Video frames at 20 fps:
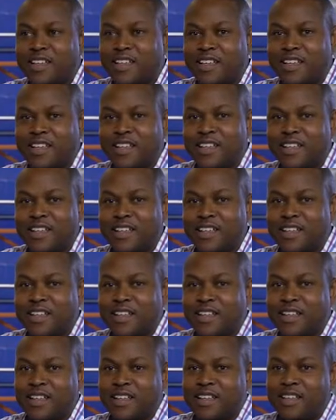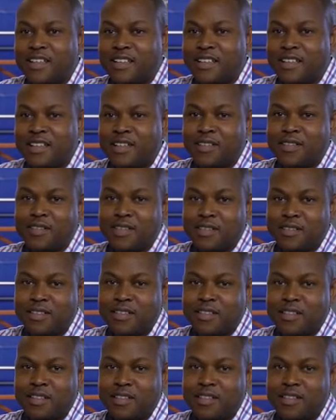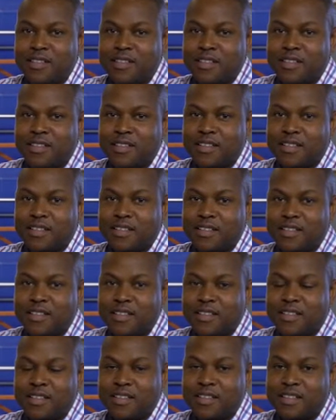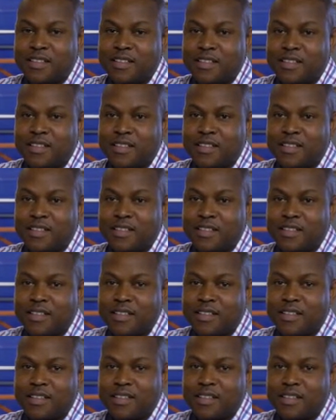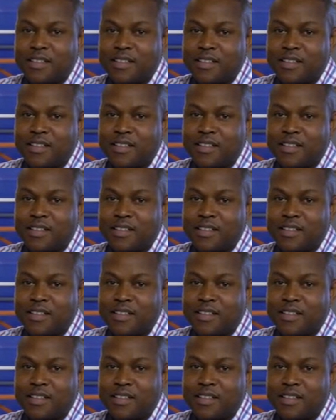The person shown says nothing.